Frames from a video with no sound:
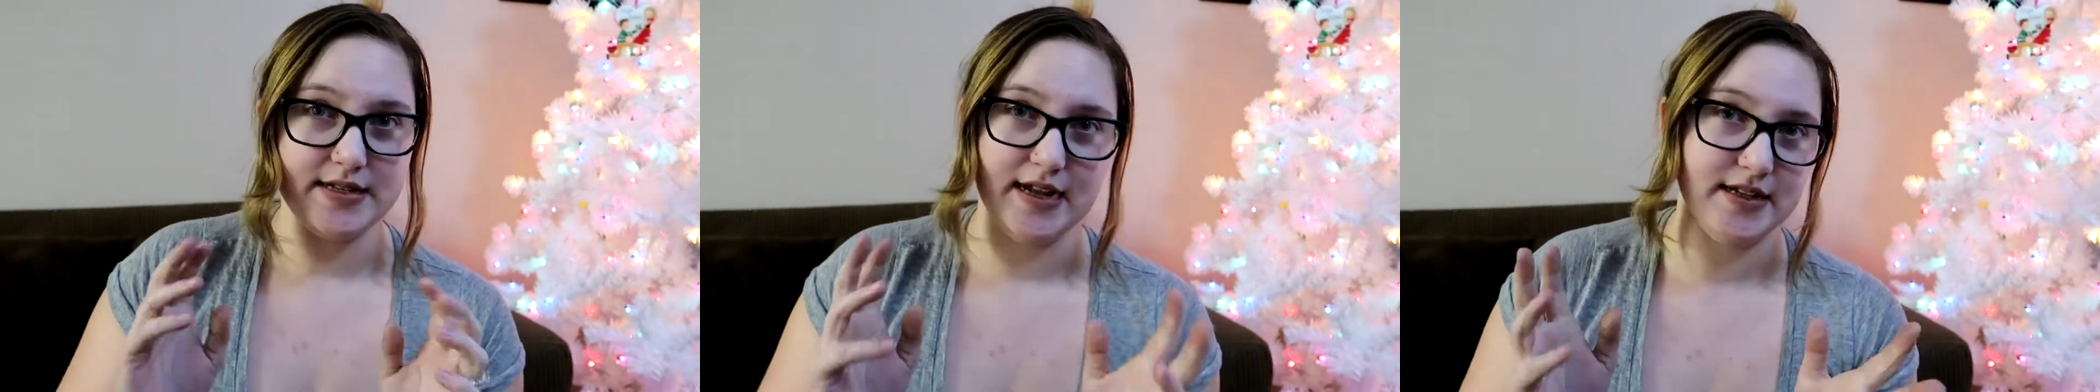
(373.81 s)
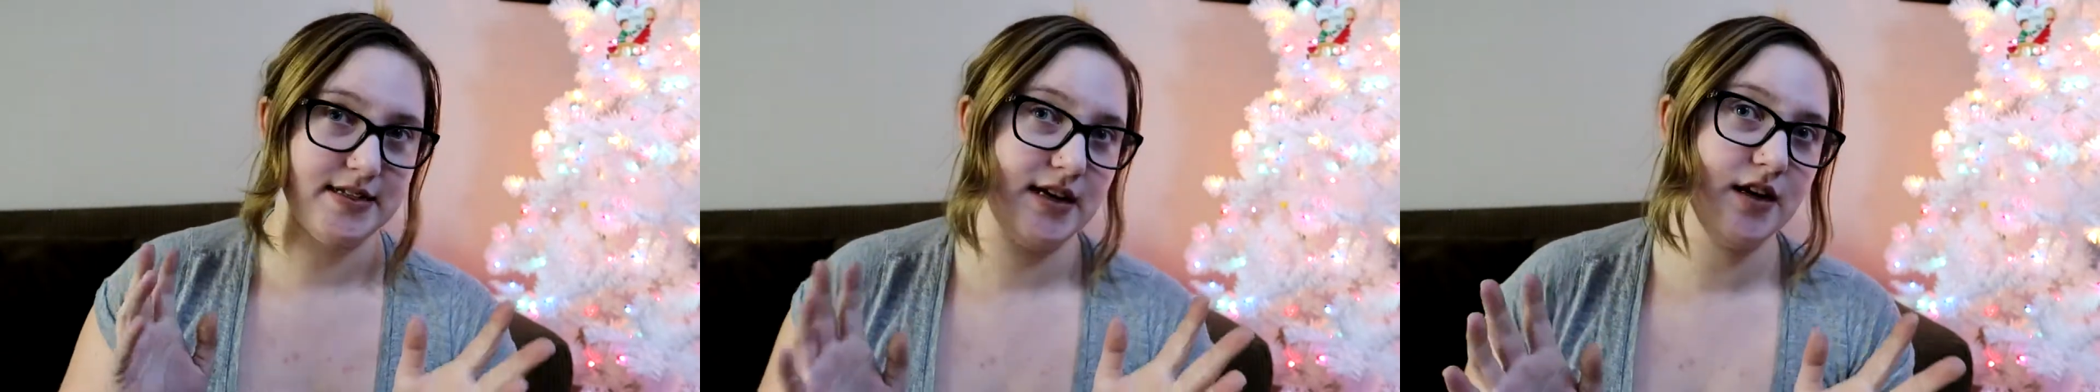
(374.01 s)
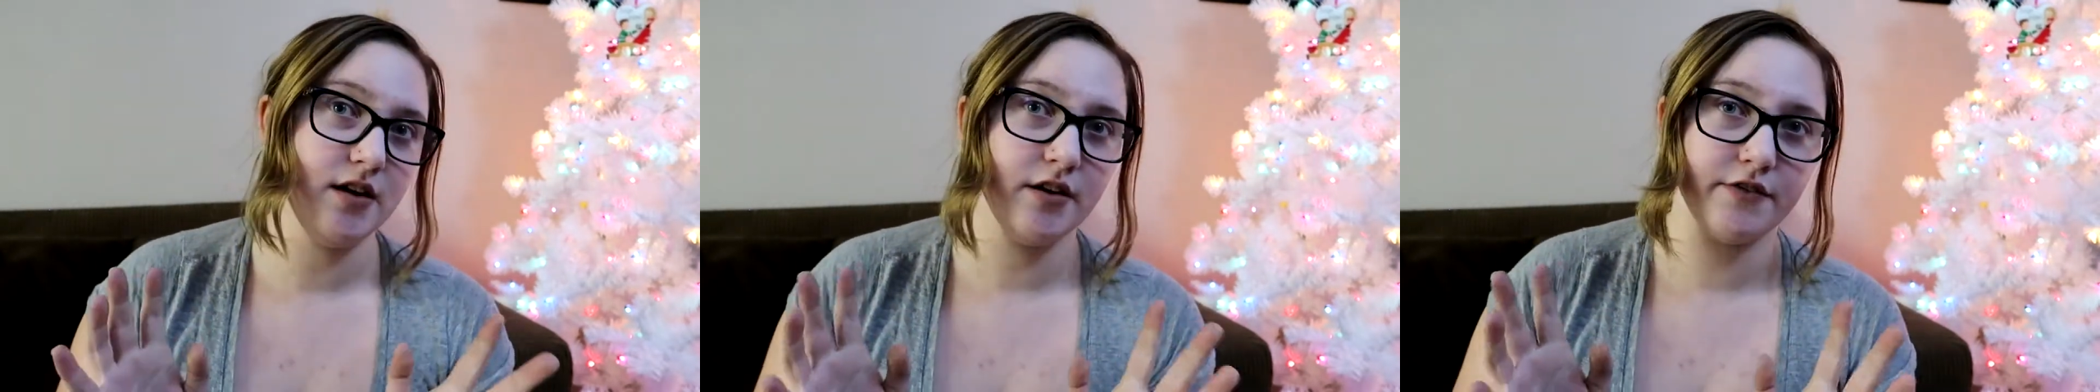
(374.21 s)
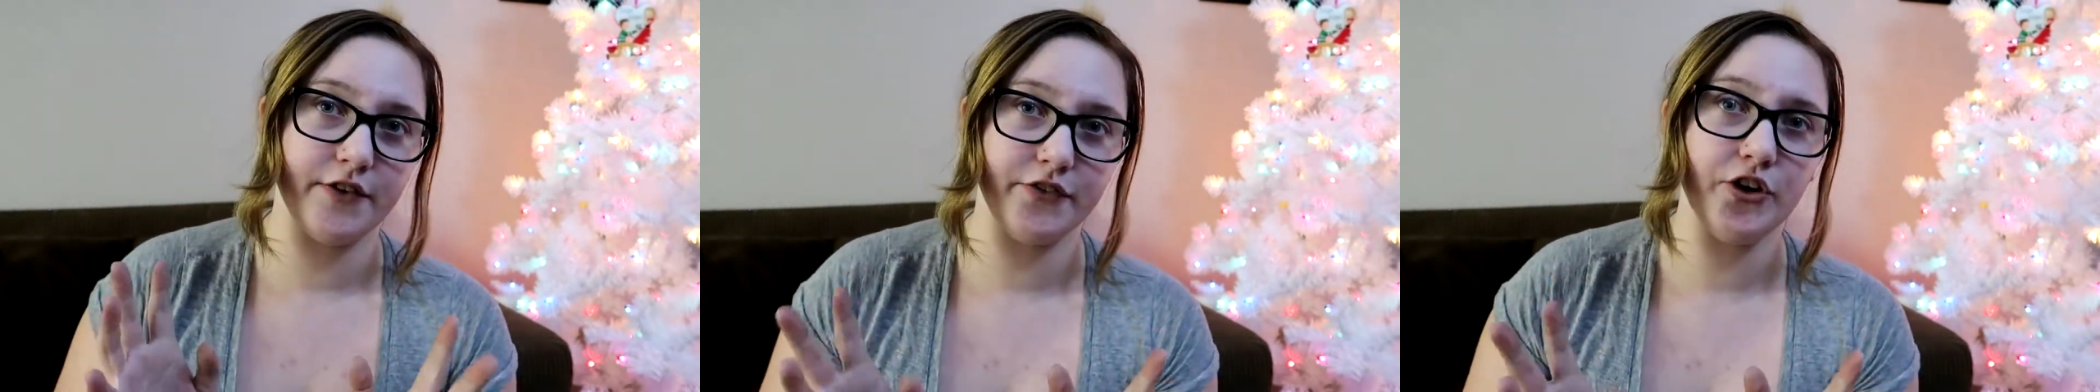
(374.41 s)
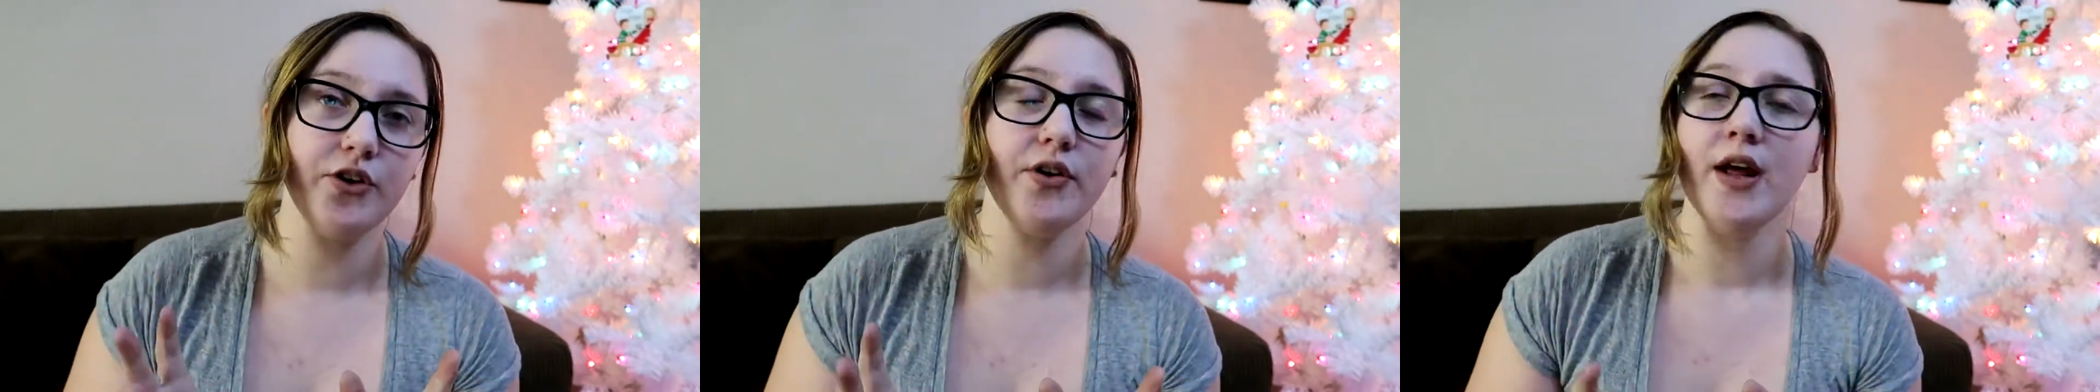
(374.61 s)
tested for
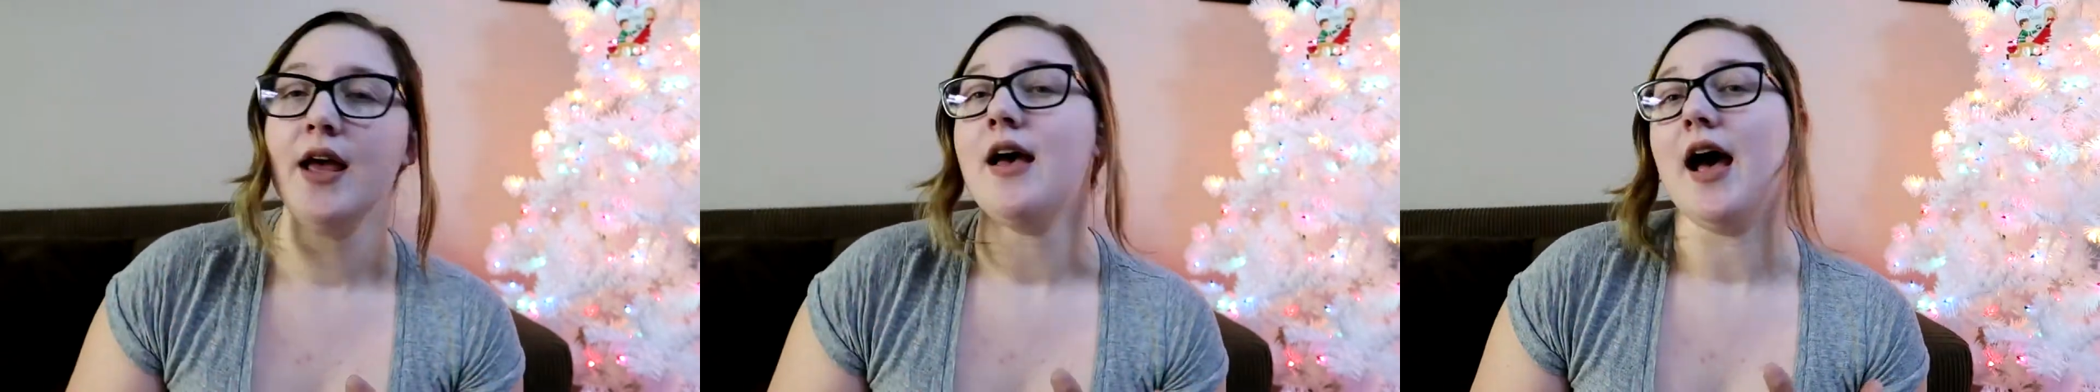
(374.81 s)
fruit.